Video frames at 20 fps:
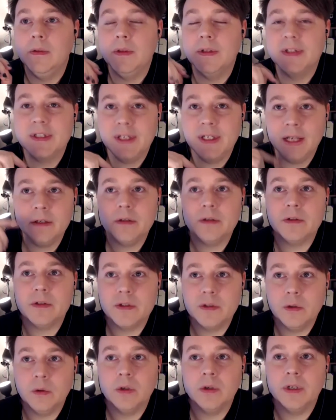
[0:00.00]
the standard
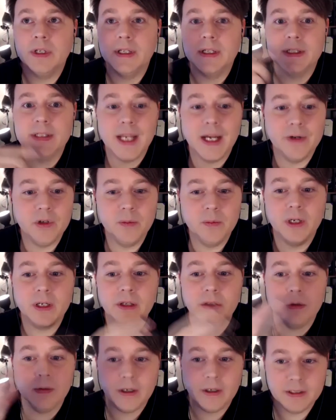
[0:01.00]
story is
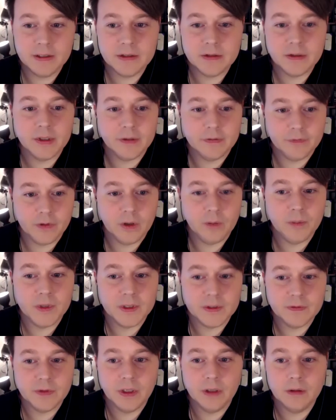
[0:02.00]
everybody throughout history affirmed
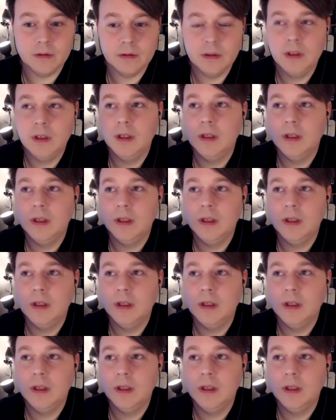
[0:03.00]
this view.